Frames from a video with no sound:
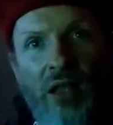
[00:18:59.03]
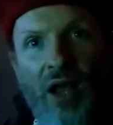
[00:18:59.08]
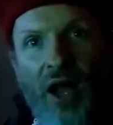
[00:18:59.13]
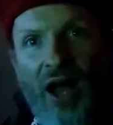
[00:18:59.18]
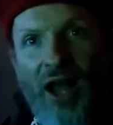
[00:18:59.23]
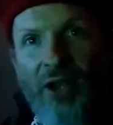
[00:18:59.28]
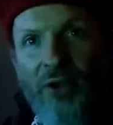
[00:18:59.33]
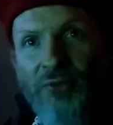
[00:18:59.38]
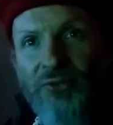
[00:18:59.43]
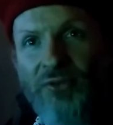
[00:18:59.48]

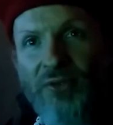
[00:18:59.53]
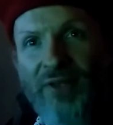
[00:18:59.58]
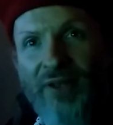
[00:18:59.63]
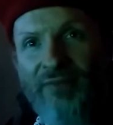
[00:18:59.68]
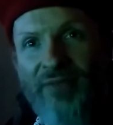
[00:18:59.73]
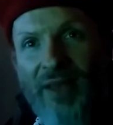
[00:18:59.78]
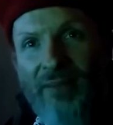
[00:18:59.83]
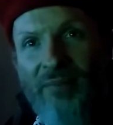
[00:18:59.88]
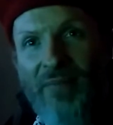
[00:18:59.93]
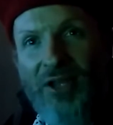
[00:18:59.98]
I also
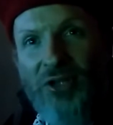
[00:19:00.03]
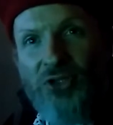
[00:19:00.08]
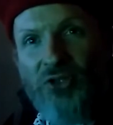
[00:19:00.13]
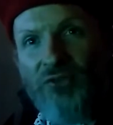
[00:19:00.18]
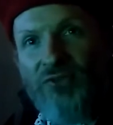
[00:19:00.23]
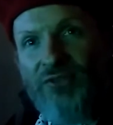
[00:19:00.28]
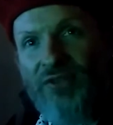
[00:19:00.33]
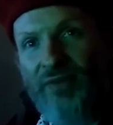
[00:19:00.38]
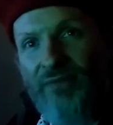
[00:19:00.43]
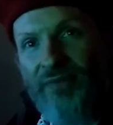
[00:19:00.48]
love that
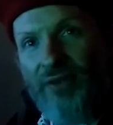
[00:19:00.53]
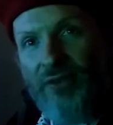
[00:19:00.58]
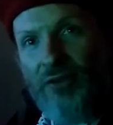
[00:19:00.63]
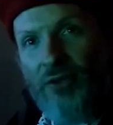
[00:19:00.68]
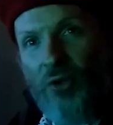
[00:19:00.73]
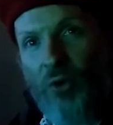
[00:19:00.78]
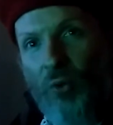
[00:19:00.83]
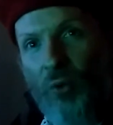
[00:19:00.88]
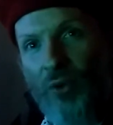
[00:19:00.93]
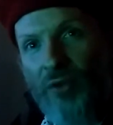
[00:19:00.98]
major
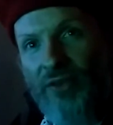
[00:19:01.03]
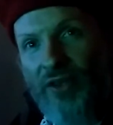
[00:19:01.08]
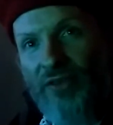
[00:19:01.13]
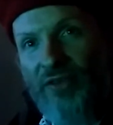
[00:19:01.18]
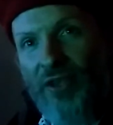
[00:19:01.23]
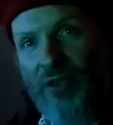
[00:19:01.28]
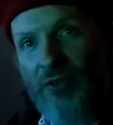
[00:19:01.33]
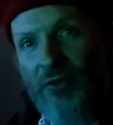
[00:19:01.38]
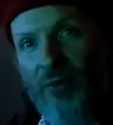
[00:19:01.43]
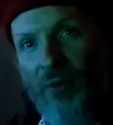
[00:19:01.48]
seventh chord that
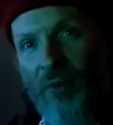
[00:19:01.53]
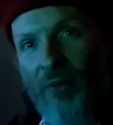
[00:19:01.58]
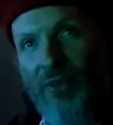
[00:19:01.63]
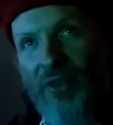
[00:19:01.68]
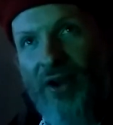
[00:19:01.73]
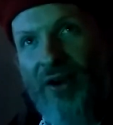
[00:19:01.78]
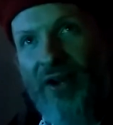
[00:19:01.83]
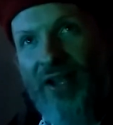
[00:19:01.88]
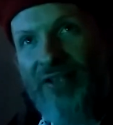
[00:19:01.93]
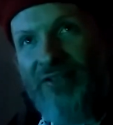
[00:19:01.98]
they throw in
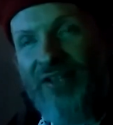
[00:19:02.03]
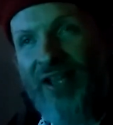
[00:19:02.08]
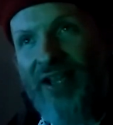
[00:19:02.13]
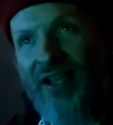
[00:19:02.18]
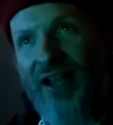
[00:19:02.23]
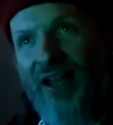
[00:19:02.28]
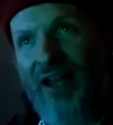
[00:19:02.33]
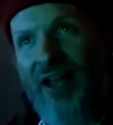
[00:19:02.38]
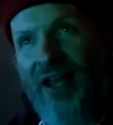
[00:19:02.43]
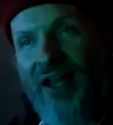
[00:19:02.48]
there. It's
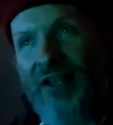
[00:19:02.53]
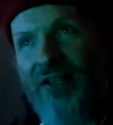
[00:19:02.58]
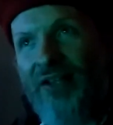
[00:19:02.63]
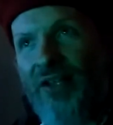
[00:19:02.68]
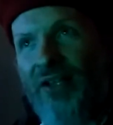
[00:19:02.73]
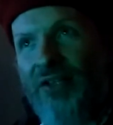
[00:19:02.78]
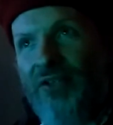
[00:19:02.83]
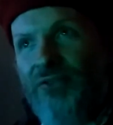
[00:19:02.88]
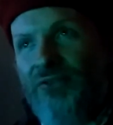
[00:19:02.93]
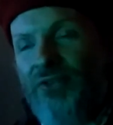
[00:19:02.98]
like
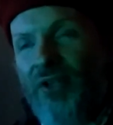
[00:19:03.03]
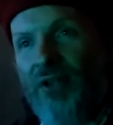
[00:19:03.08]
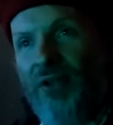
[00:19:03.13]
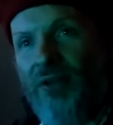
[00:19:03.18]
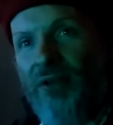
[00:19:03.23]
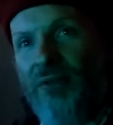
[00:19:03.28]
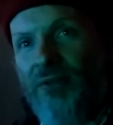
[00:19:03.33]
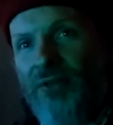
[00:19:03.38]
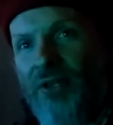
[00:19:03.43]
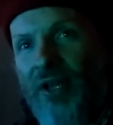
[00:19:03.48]

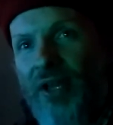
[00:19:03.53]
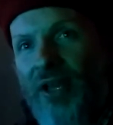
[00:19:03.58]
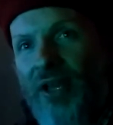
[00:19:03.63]
down,